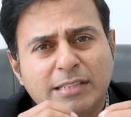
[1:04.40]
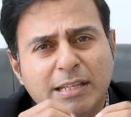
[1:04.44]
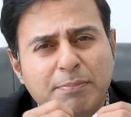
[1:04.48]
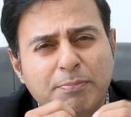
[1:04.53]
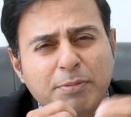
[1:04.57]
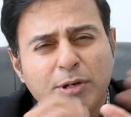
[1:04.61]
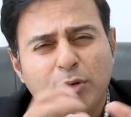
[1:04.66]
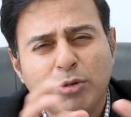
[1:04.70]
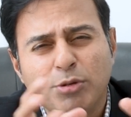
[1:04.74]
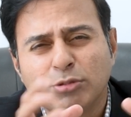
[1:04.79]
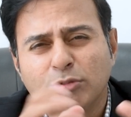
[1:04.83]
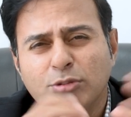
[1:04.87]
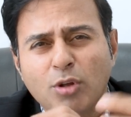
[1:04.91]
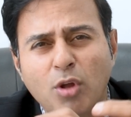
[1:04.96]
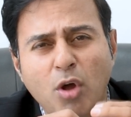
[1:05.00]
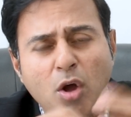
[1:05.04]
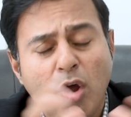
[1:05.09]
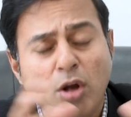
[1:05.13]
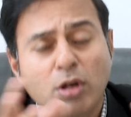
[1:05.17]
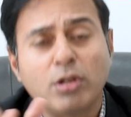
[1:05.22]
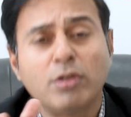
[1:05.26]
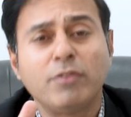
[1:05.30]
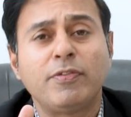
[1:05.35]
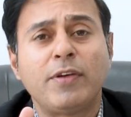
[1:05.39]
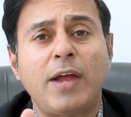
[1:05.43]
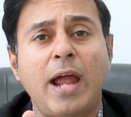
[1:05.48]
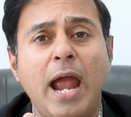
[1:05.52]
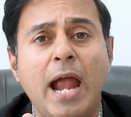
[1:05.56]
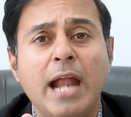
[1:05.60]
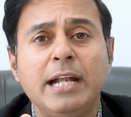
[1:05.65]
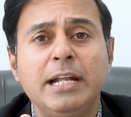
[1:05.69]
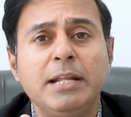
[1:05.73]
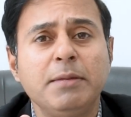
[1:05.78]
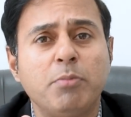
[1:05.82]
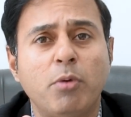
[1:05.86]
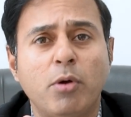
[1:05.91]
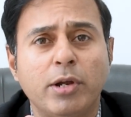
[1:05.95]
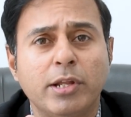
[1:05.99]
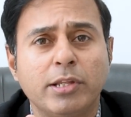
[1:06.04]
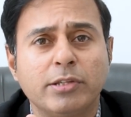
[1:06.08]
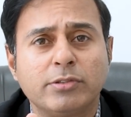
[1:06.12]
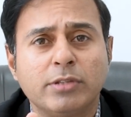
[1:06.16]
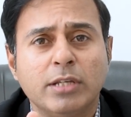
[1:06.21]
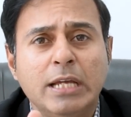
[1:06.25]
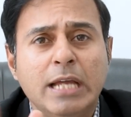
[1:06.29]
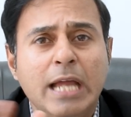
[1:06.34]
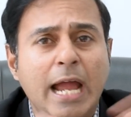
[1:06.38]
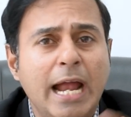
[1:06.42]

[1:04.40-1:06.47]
they produce lot of antibodies,